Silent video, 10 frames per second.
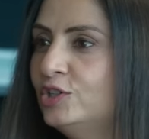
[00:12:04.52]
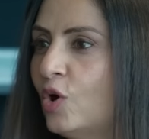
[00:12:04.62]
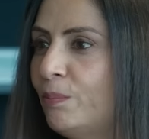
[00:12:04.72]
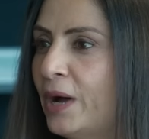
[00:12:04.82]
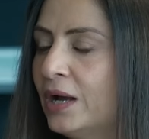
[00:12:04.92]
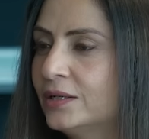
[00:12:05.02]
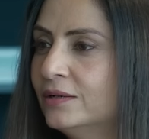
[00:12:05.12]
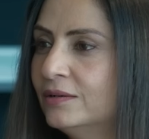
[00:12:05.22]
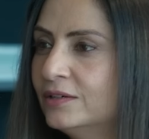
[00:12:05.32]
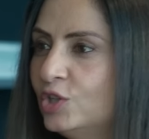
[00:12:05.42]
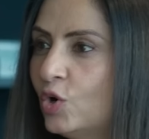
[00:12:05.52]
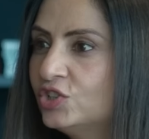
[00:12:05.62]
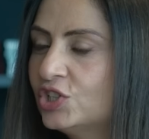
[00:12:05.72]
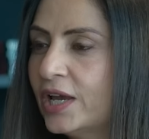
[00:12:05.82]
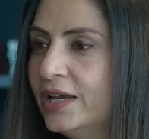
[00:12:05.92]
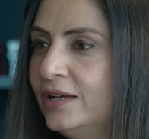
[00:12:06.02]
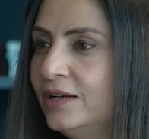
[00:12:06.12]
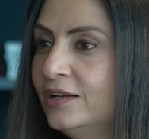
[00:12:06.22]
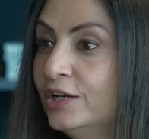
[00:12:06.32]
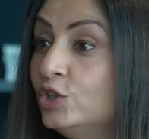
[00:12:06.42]
your partner, your
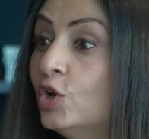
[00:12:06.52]
child, hmm.